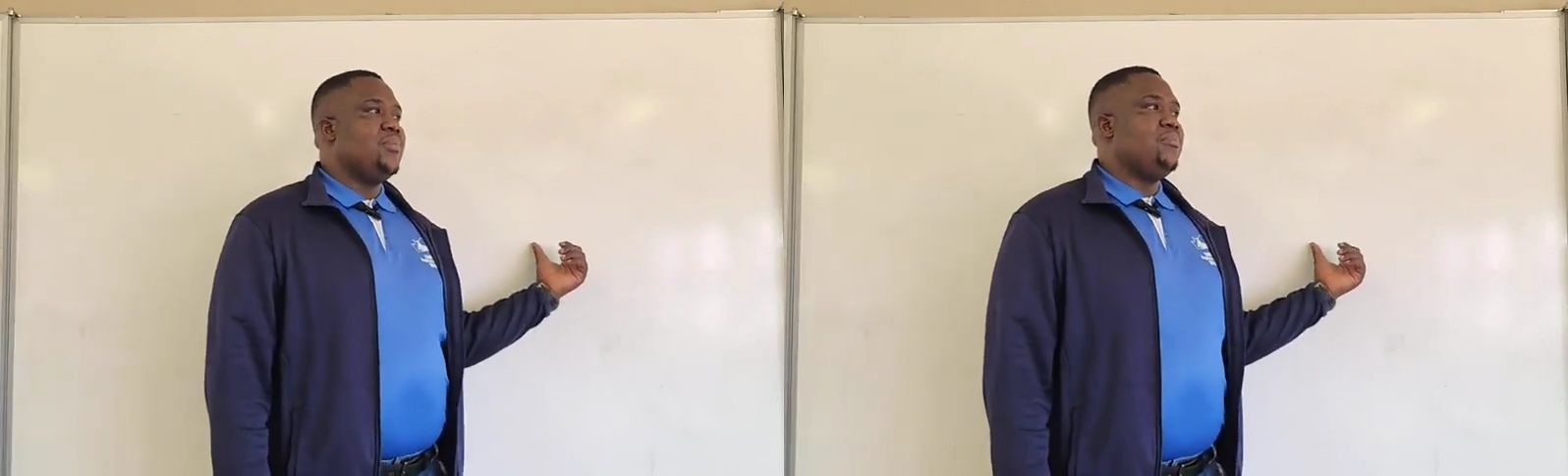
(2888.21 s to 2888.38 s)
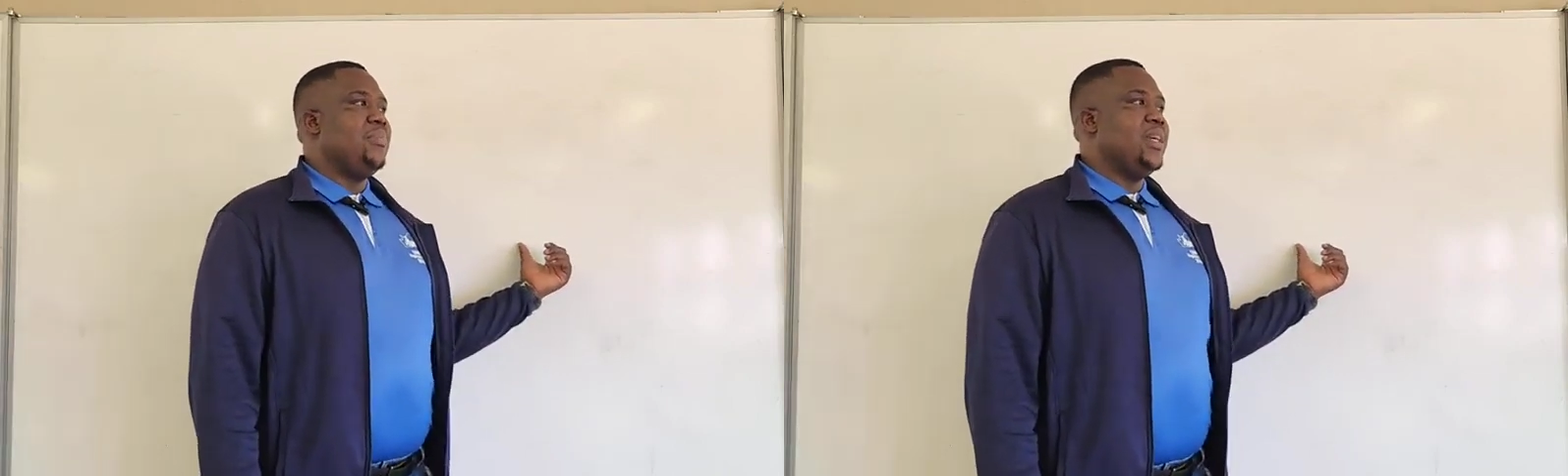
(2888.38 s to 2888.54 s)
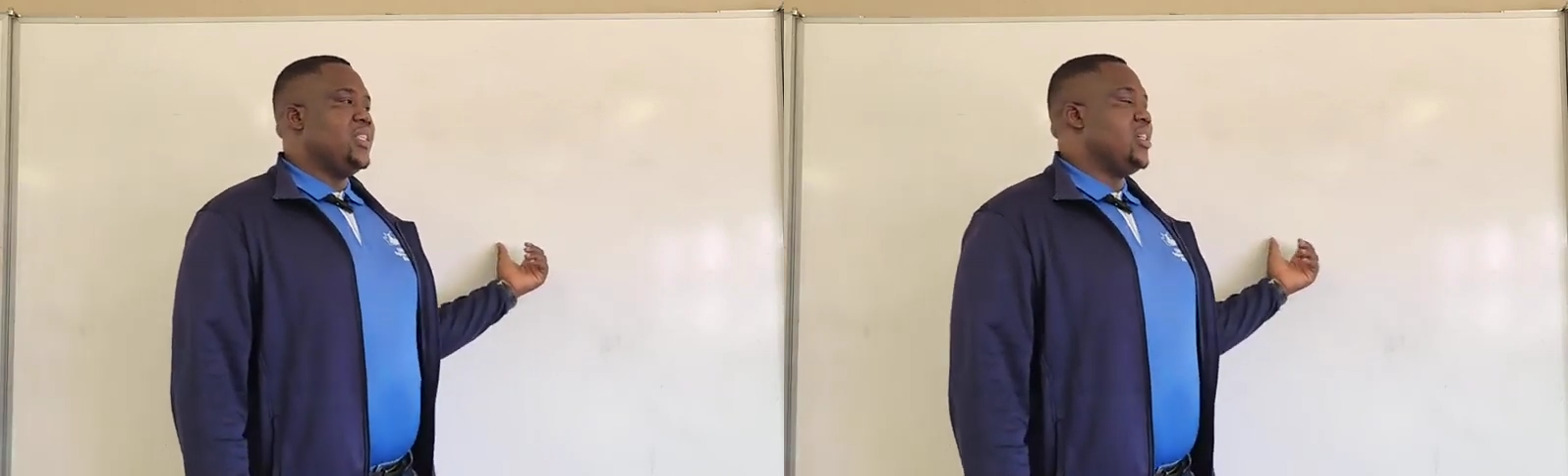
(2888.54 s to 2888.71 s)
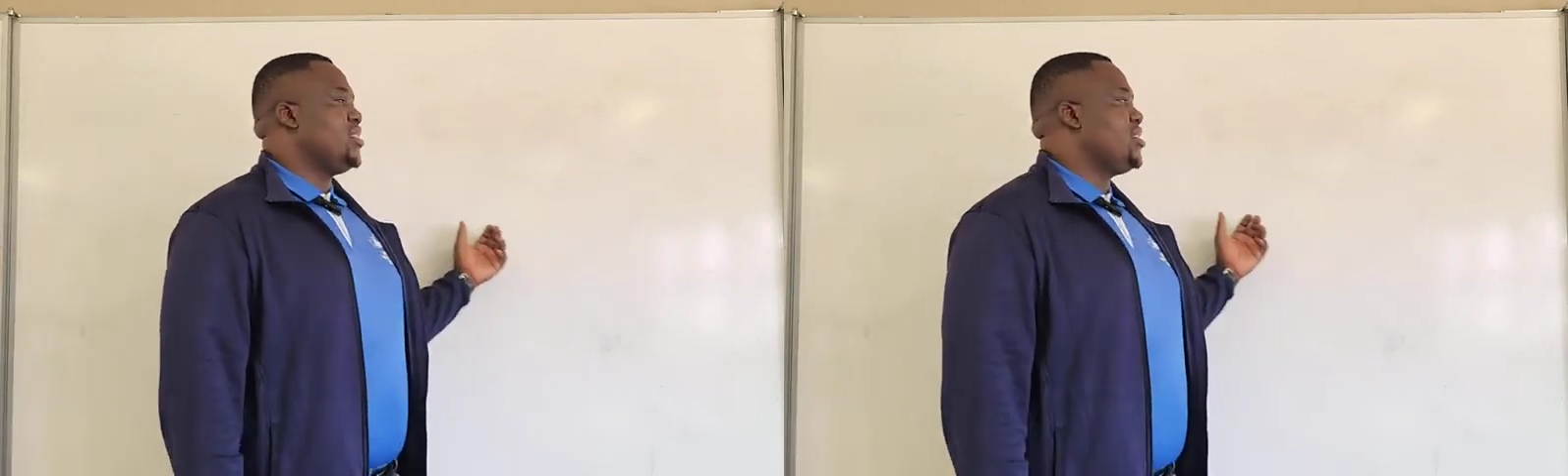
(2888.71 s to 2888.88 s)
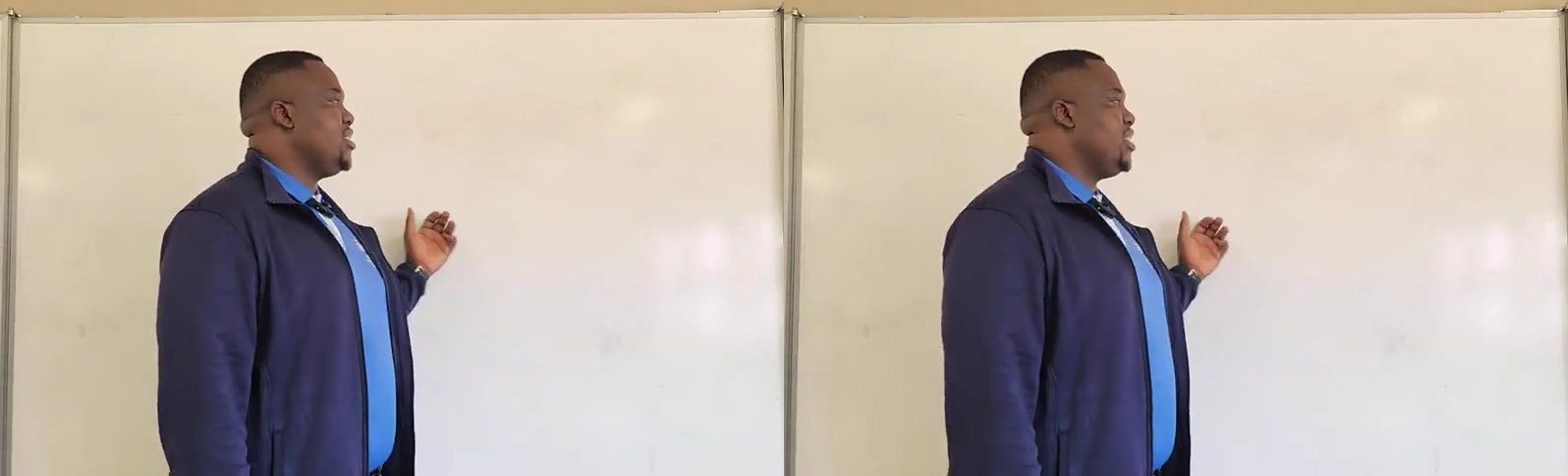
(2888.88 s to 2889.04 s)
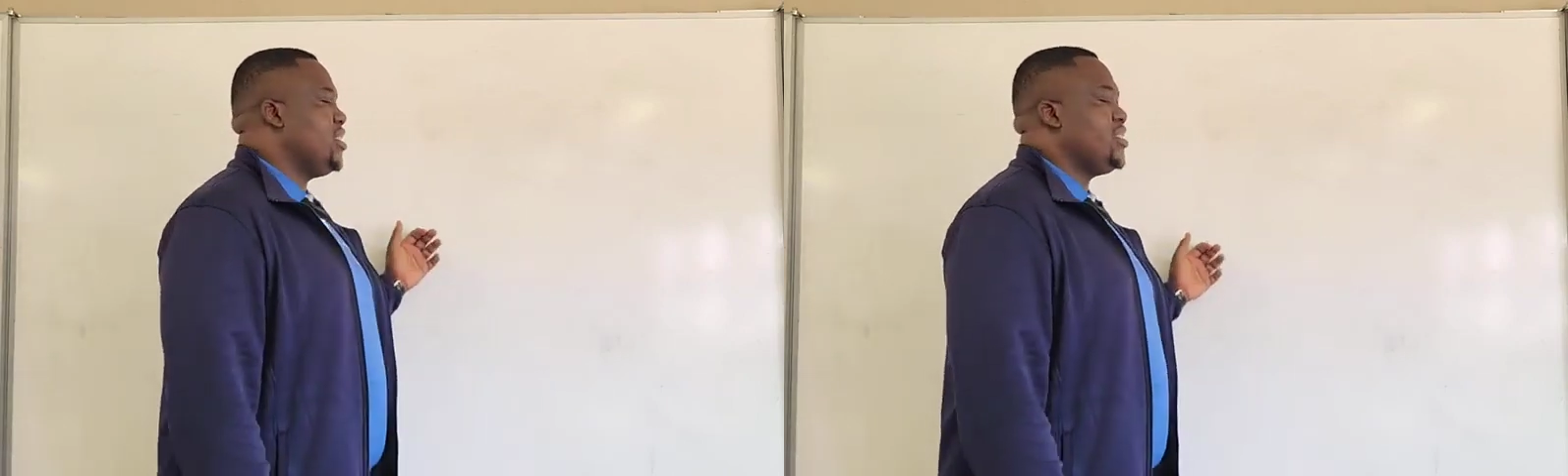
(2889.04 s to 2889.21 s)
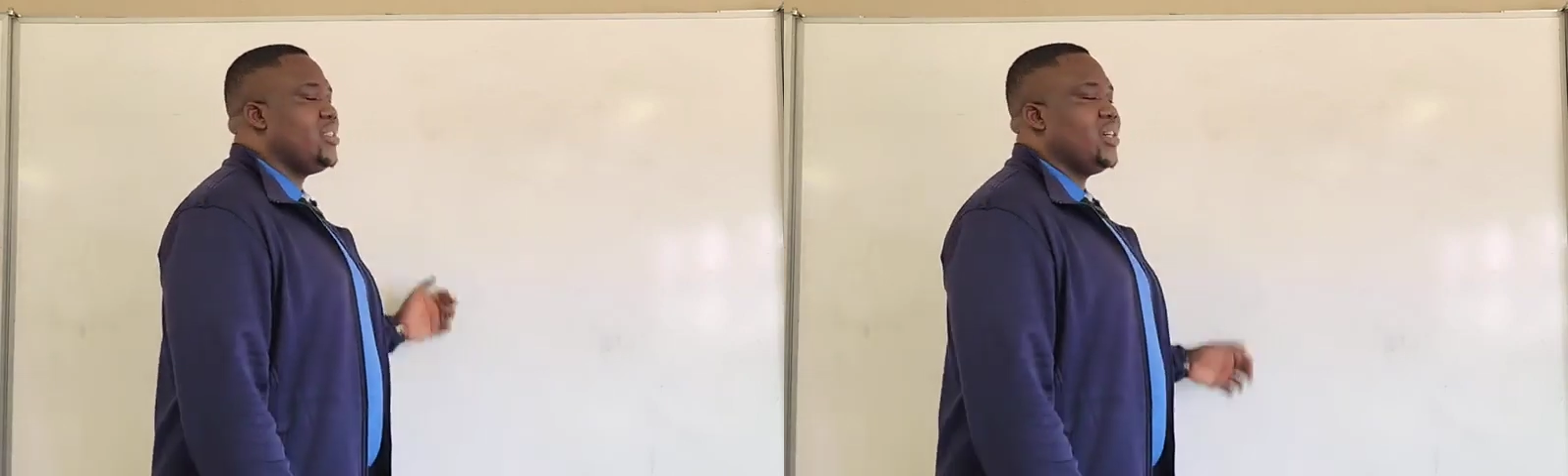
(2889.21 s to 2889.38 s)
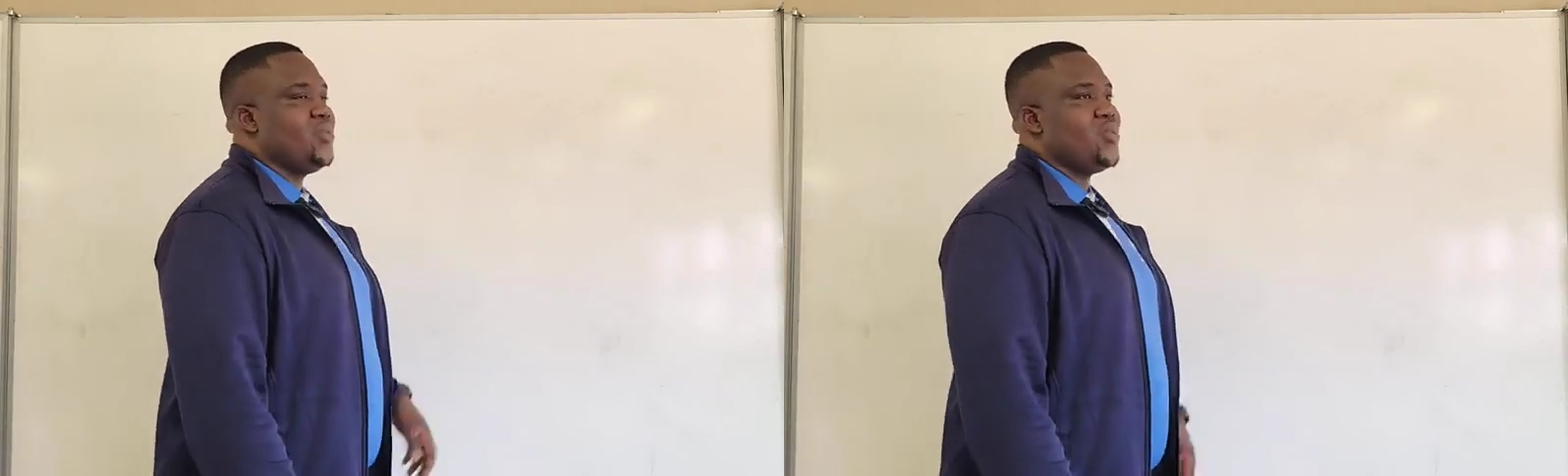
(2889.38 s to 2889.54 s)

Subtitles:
matters. Let us start